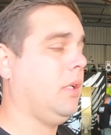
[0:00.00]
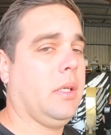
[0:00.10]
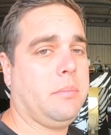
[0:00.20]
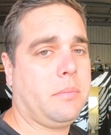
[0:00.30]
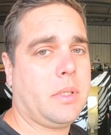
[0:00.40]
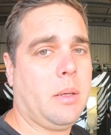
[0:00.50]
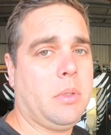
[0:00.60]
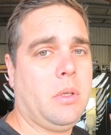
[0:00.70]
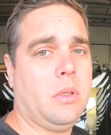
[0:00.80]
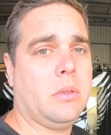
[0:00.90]
yeah, come
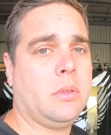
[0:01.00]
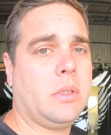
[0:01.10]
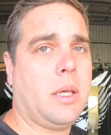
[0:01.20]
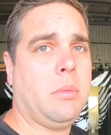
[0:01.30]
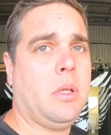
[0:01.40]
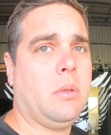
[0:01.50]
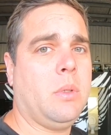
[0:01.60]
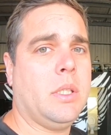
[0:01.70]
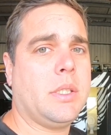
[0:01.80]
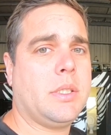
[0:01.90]
along
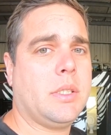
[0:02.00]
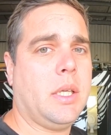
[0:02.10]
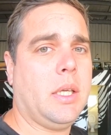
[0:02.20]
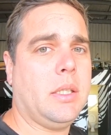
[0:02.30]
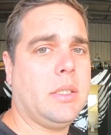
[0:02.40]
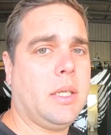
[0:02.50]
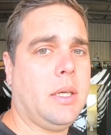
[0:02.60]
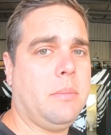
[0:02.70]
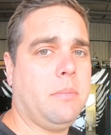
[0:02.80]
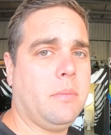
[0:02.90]
with us, and
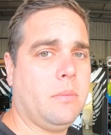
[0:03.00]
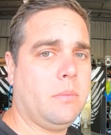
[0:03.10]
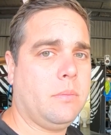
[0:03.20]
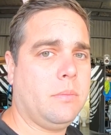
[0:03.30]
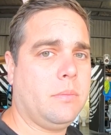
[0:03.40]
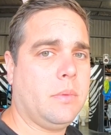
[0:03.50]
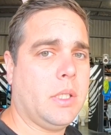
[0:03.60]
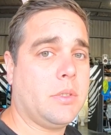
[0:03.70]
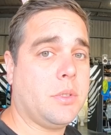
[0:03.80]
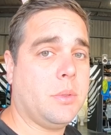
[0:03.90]

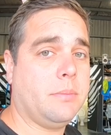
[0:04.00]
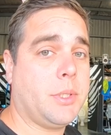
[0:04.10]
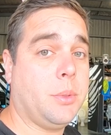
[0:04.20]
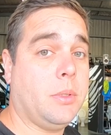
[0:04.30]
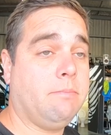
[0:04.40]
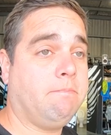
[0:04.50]
let's do it to it.